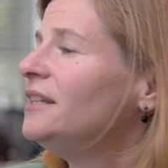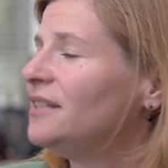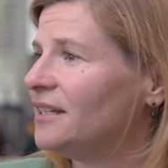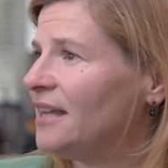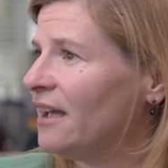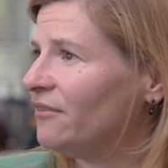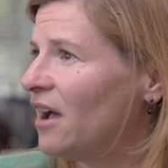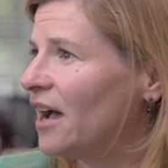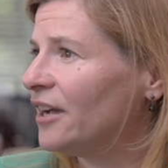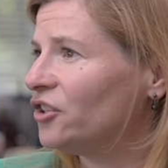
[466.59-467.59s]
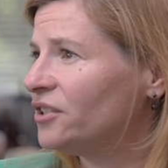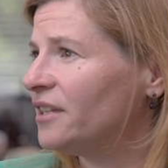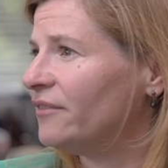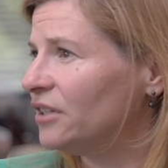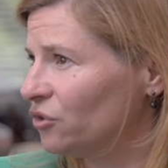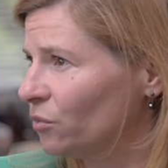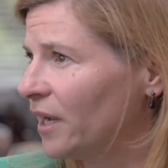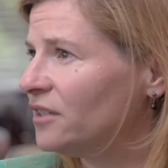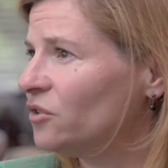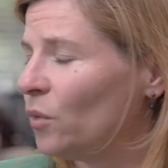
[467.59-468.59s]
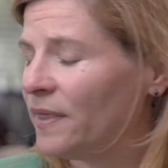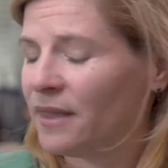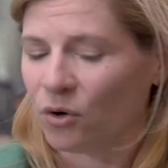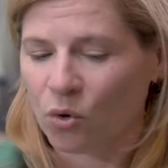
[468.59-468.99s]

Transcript: tend to have higher savings rates when they're